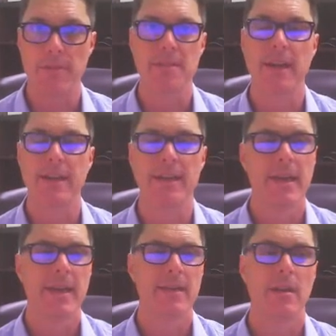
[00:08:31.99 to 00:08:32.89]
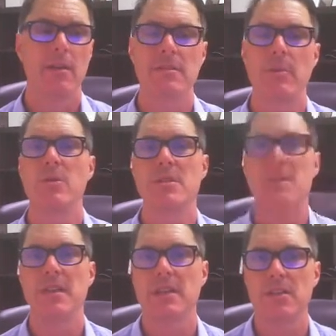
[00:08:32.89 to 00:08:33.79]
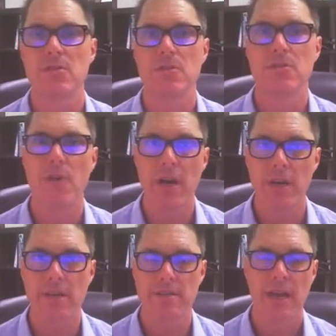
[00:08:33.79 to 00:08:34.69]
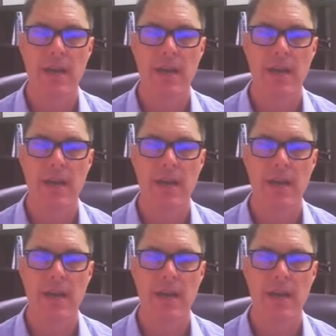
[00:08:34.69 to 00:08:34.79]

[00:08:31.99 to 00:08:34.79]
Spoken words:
It's like, someone who's addicted to drugs,